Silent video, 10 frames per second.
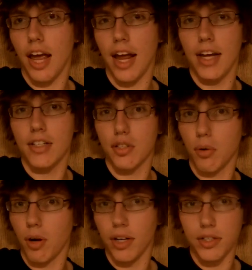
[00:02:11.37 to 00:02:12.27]
and
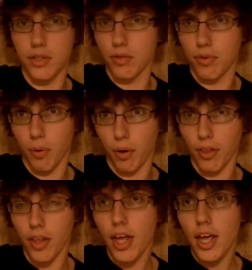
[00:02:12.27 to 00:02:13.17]
so on and so
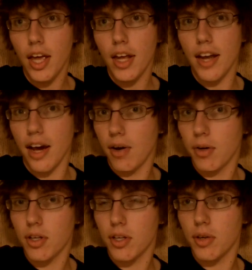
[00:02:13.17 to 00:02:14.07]
forth. Now,